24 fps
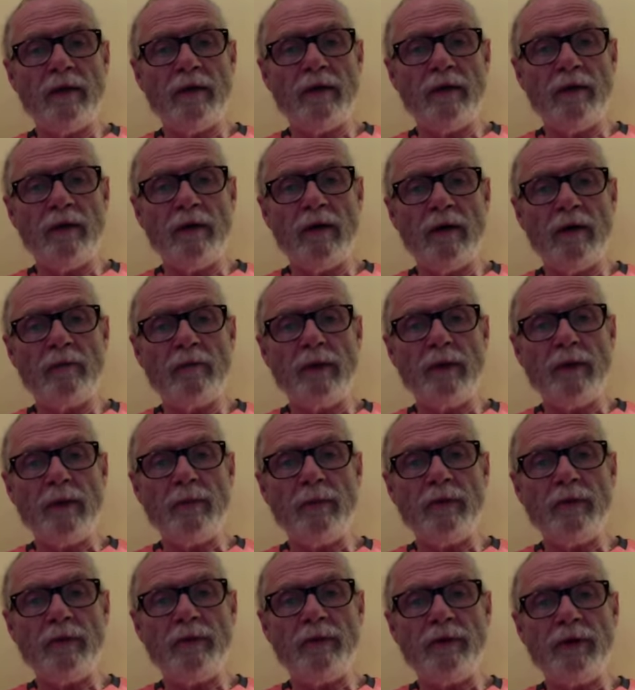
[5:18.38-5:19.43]
young
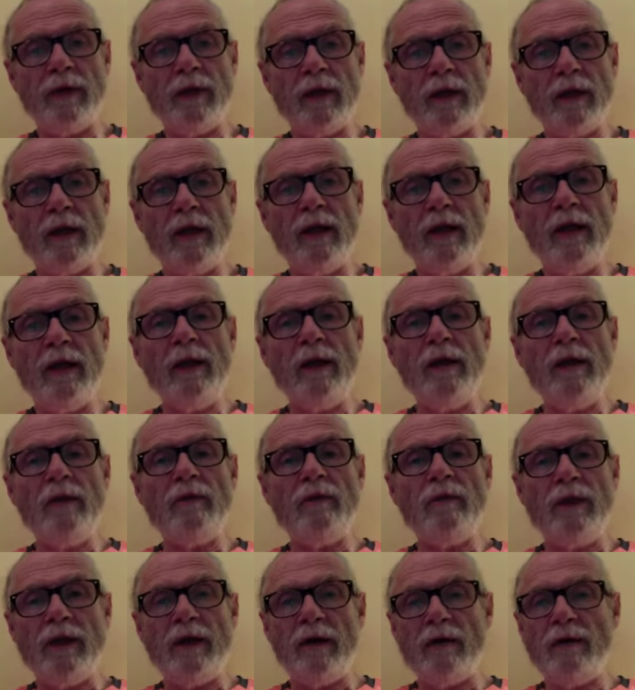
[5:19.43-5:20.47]
people today,
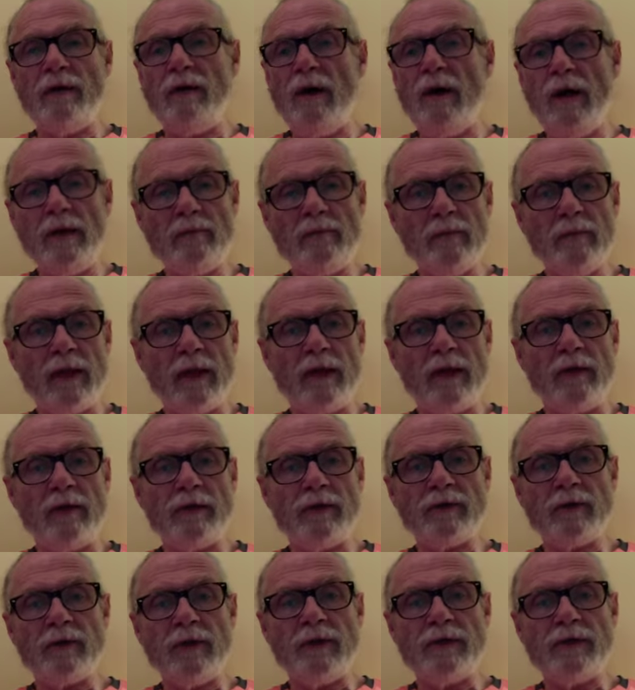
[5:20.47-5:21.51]
they are not making the
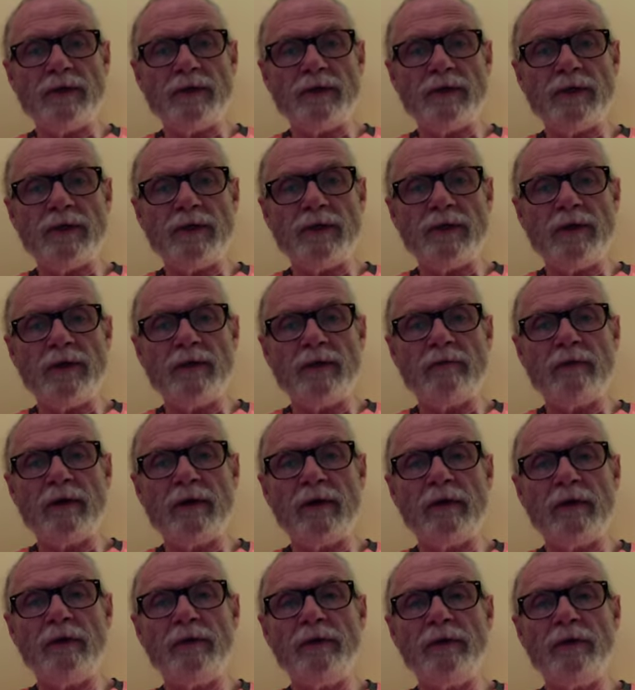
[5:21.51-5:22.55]
transition into
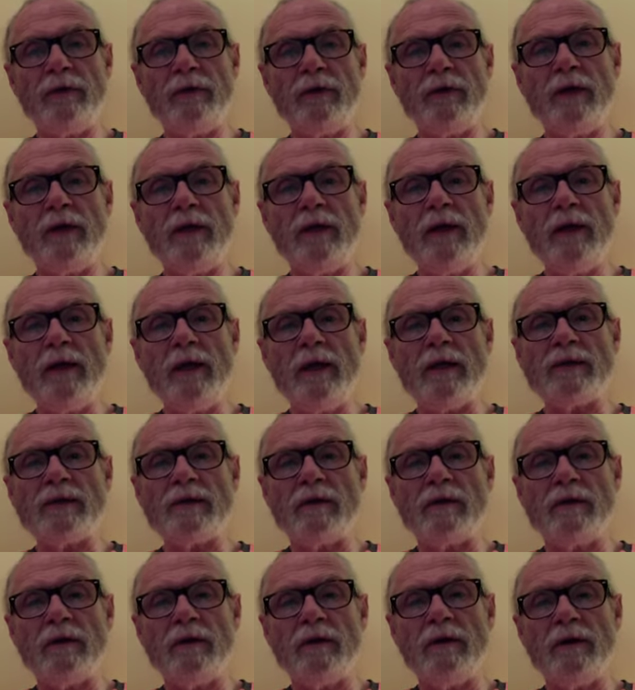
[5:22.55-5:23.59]
adulthood as
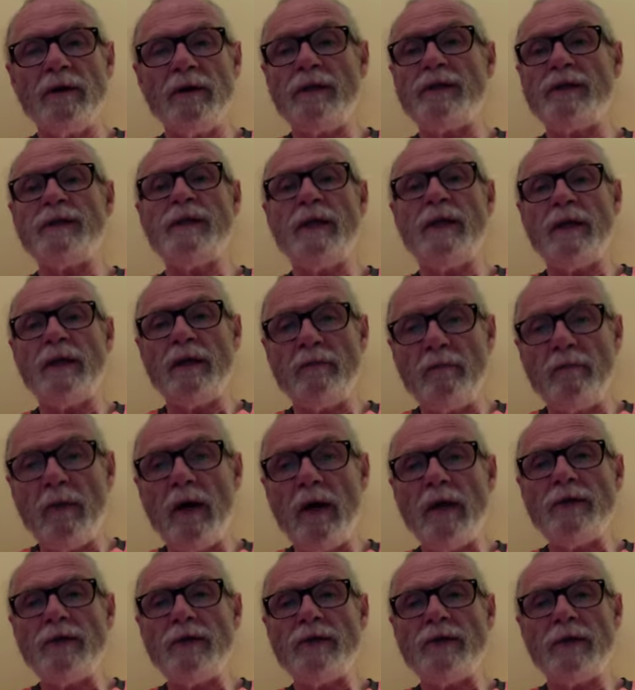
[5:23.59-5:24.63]
early as, say, in
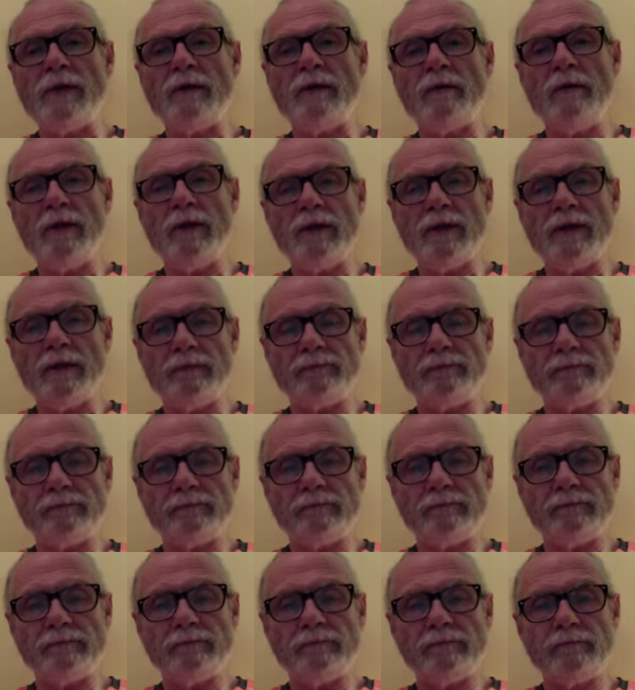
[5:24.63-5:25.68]
my generation.
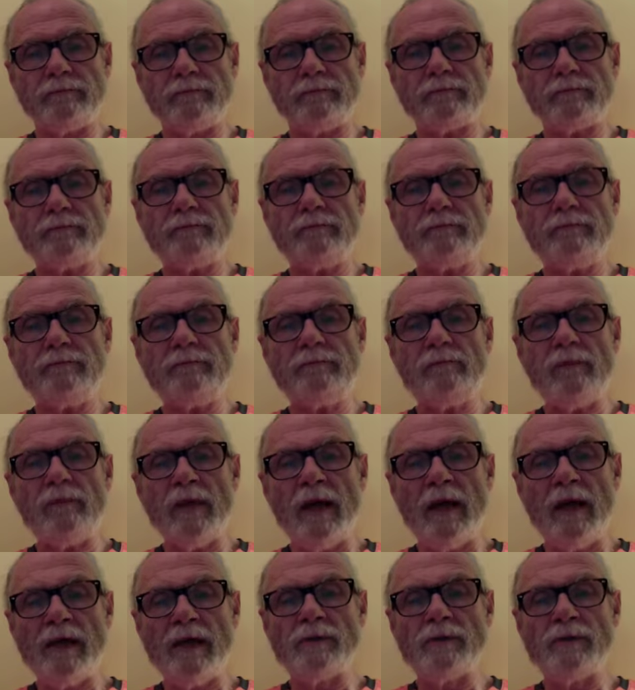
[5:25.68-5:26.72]

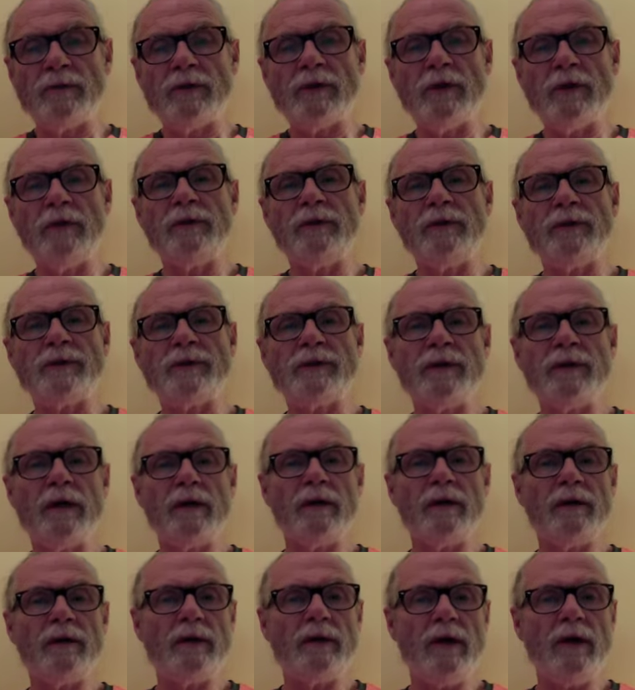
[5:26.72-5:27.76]
As a result, it's not
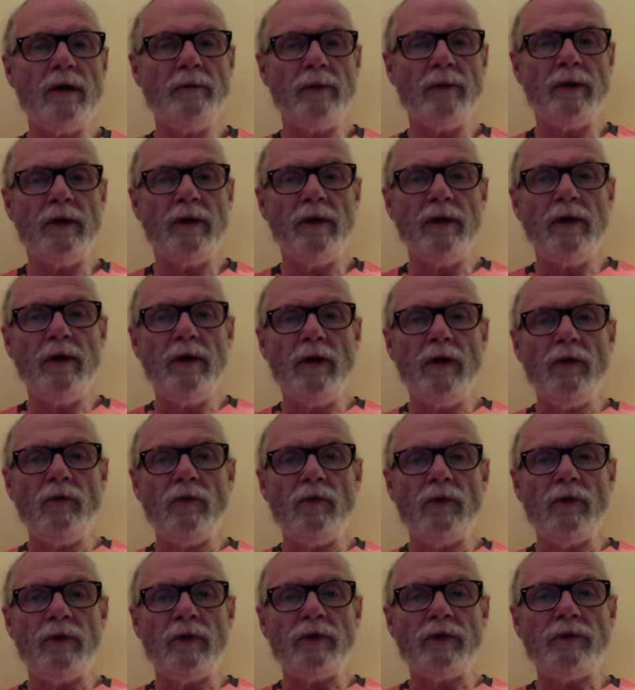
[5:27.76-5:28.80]
uncommon
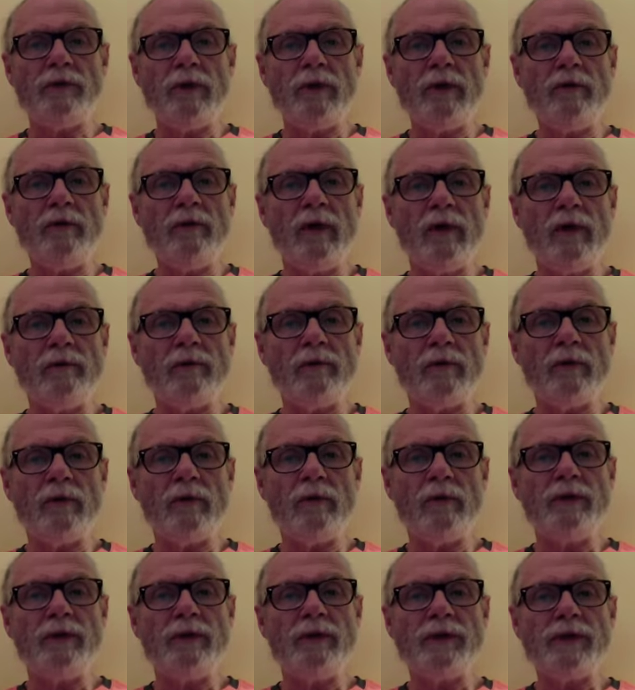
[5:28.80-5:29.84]
for a
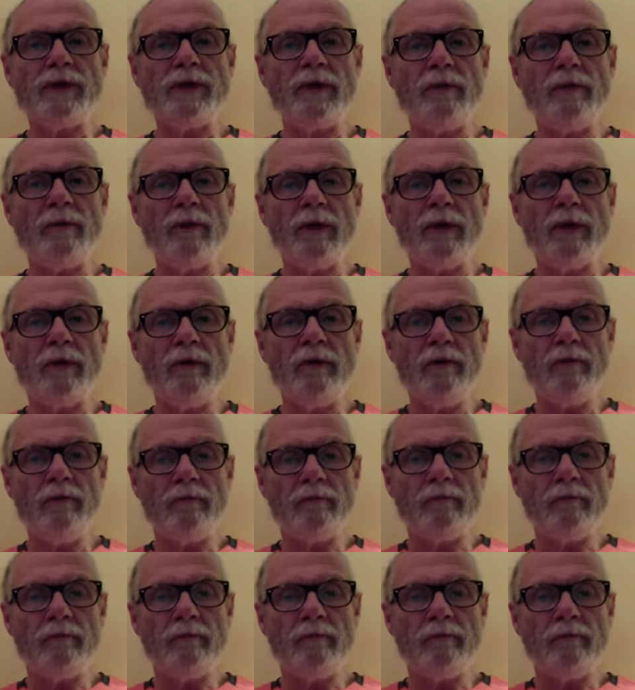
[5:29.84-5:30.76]
25-year-old to still be at home.